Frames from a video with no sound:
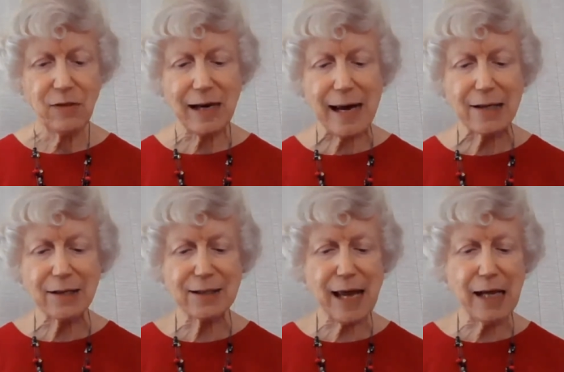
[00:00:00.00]
In the
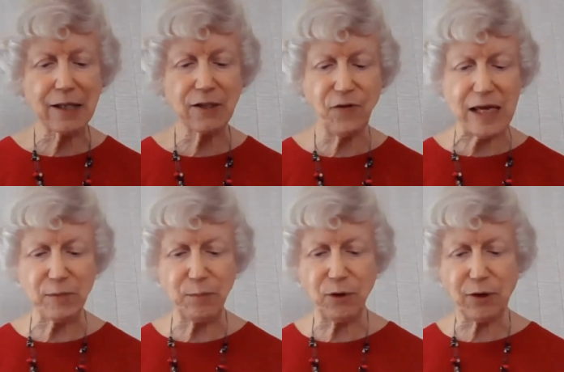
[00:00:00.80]
United States,
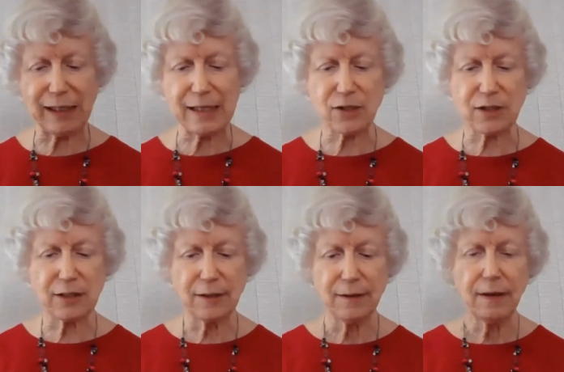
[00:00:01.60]
Facebook
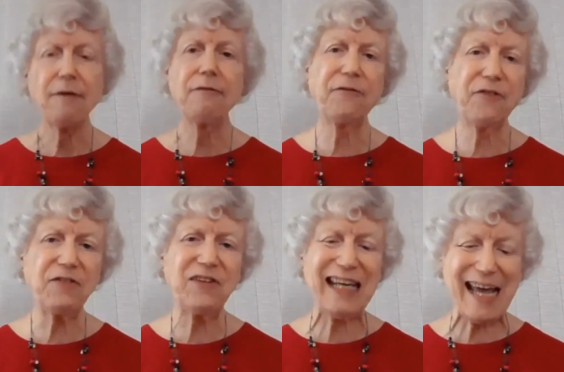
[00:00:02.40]
lists
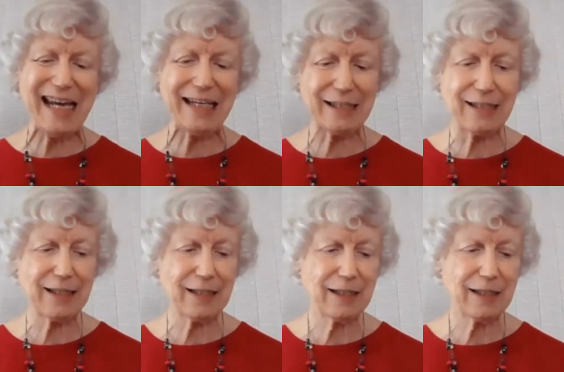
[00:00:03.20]
58